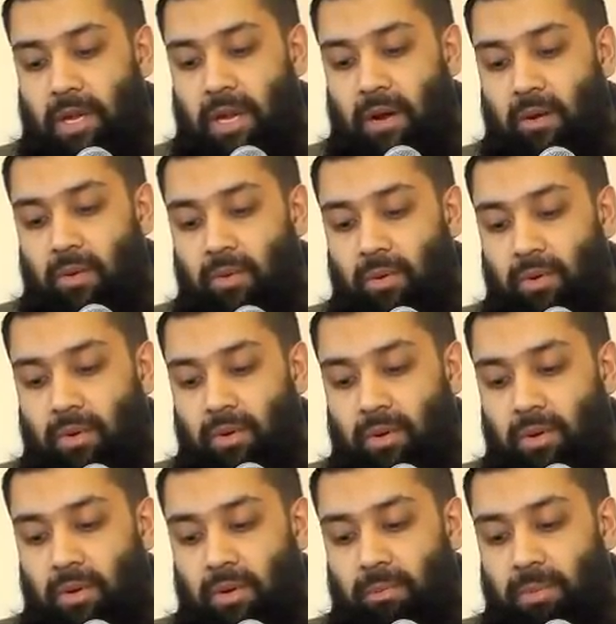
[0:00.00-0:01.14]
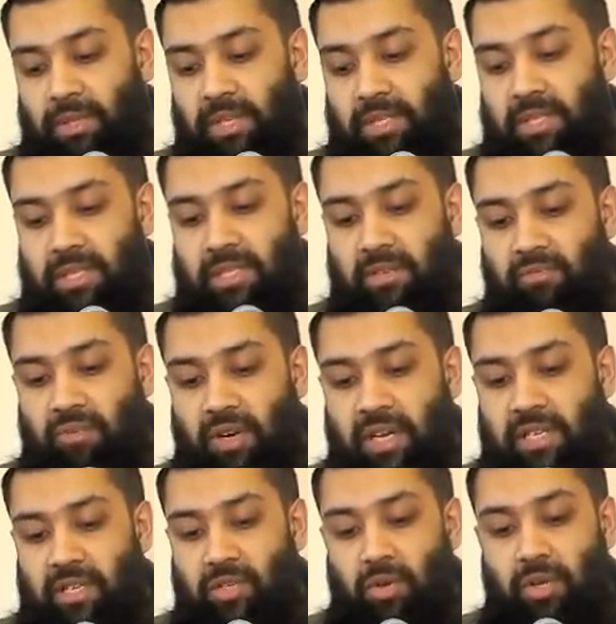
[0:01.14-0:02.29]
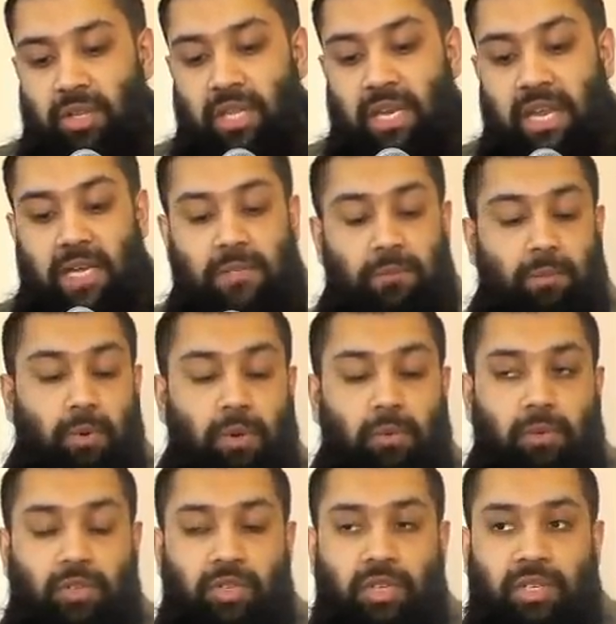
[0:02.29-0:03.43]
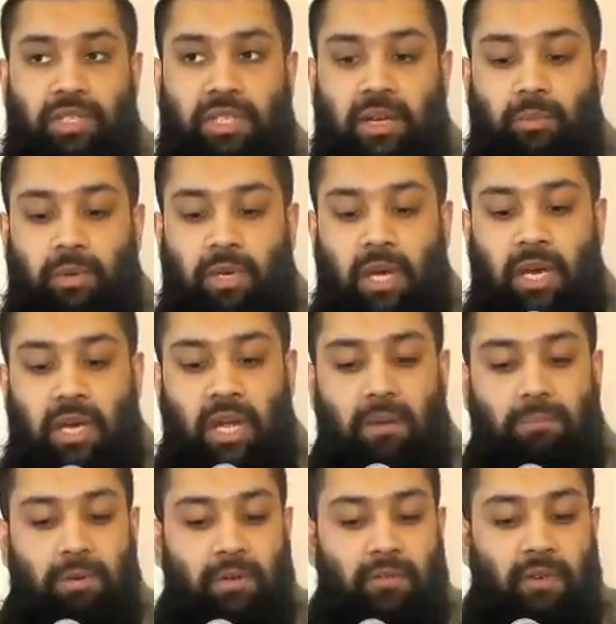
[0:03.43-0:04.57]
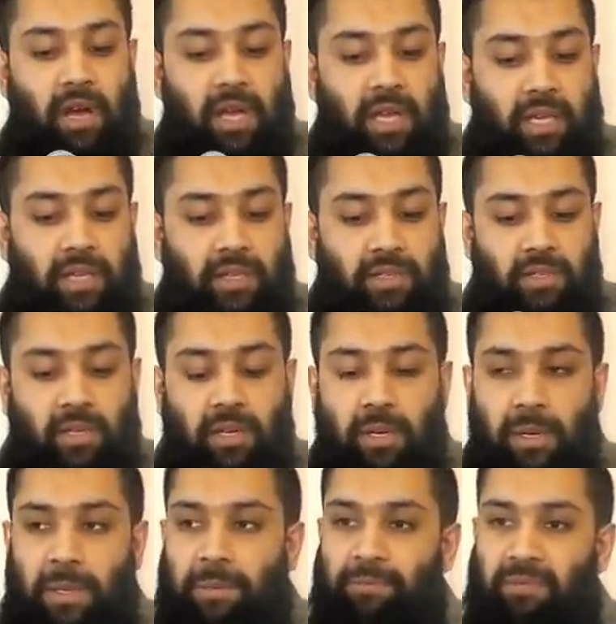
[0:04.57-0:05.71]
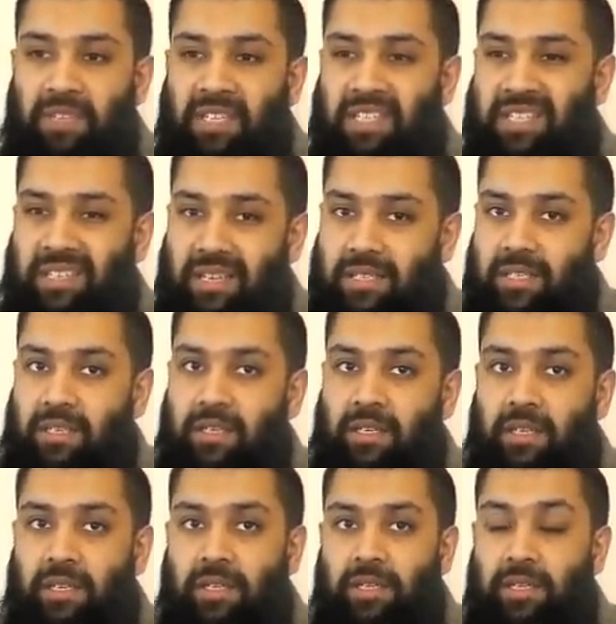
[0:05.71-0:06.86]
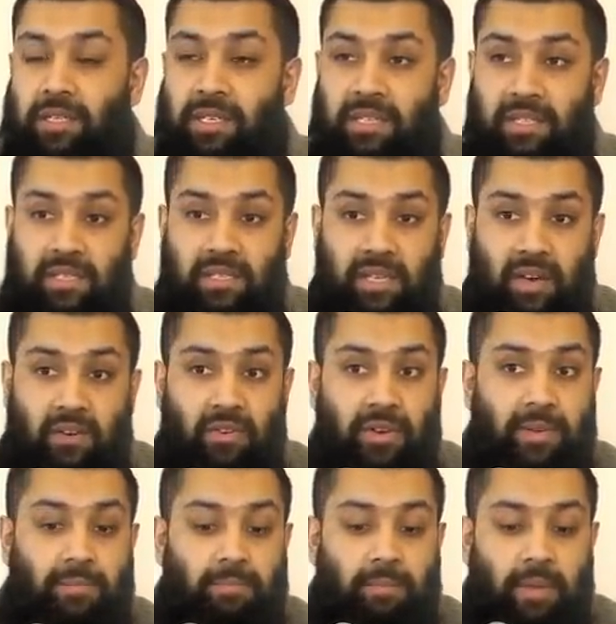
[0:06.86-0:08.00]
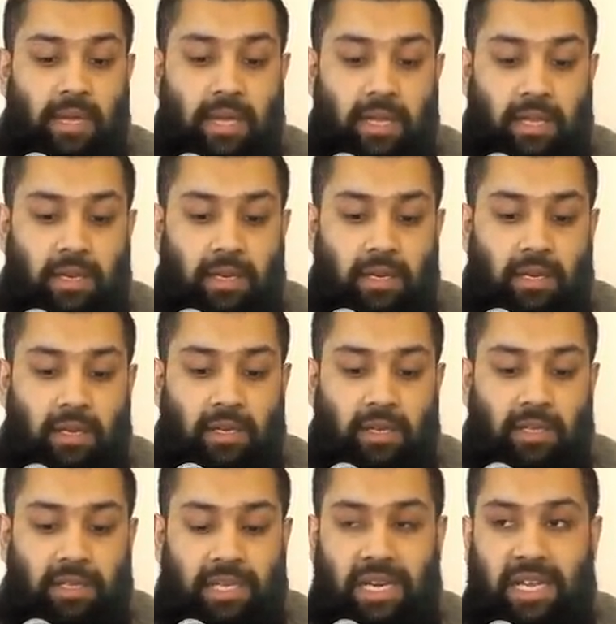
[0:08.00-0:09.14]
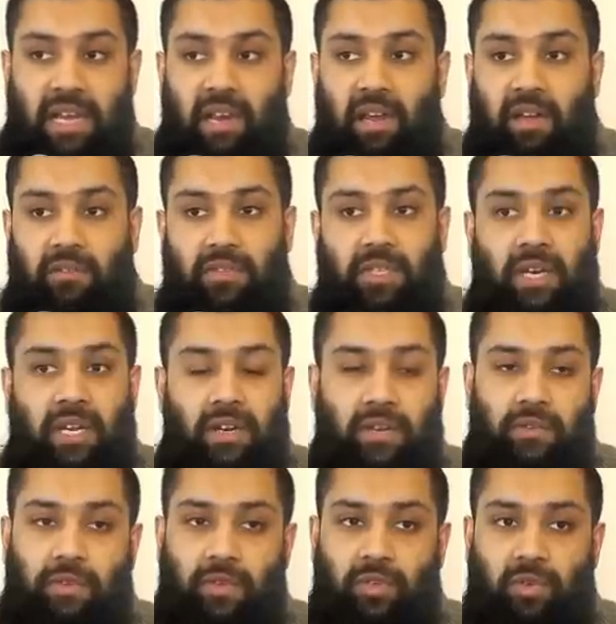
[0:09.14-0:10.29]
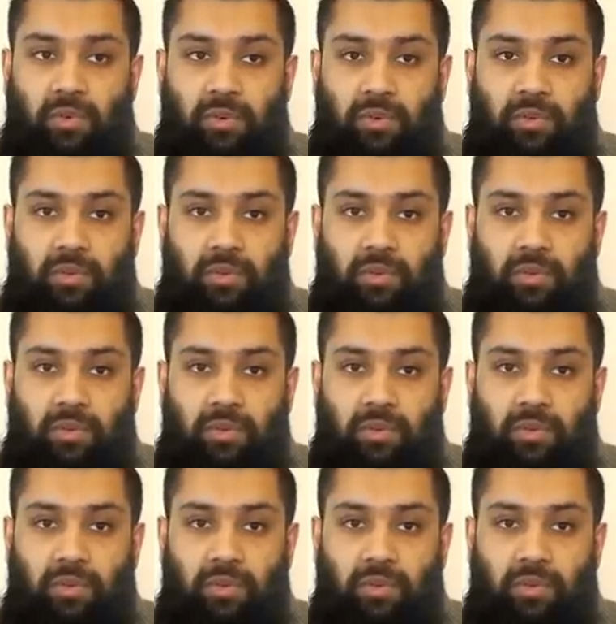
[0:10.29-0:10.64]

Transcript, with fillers: Now, but this is related to the next point, which is that when Allah provides, this doesn't necessarily mean that He loves that individual.